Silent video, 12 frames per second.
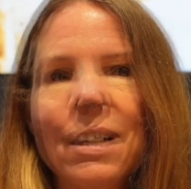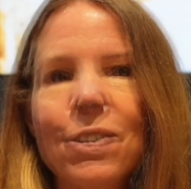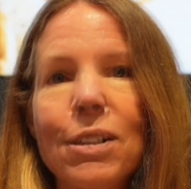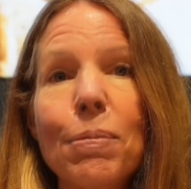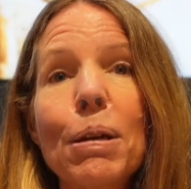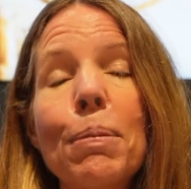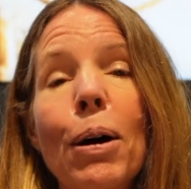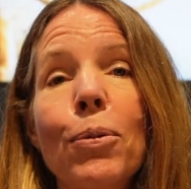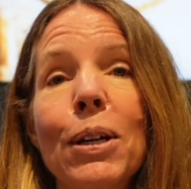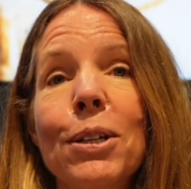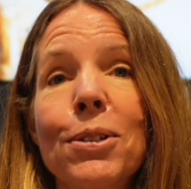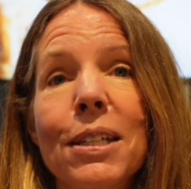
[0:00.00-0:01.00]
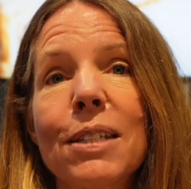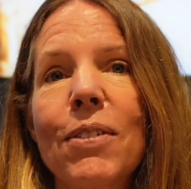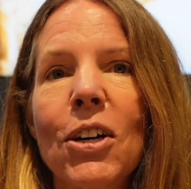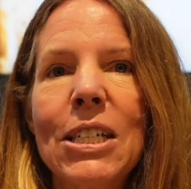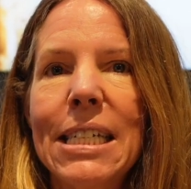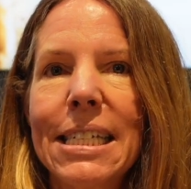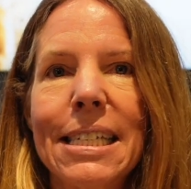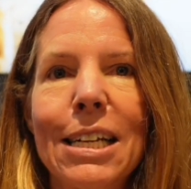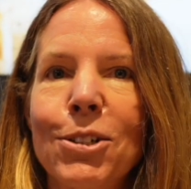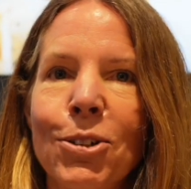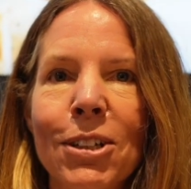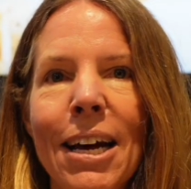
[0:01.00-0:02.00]
There's something about reuse that's very
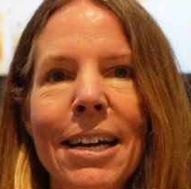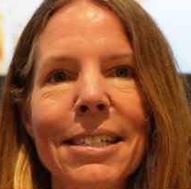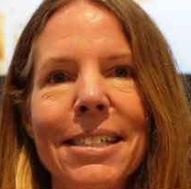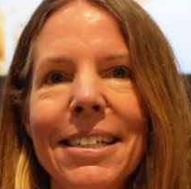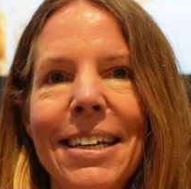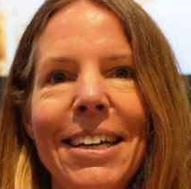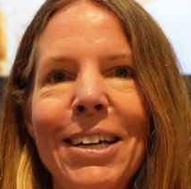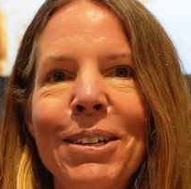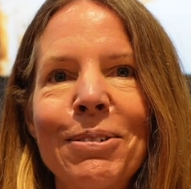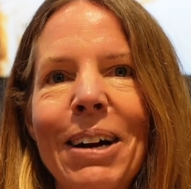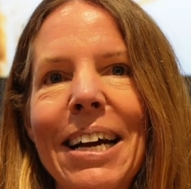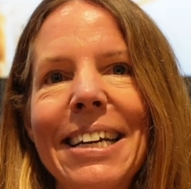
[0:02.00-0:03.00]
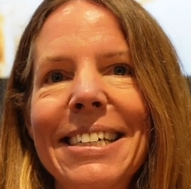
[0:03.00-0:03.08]
decentralized, right?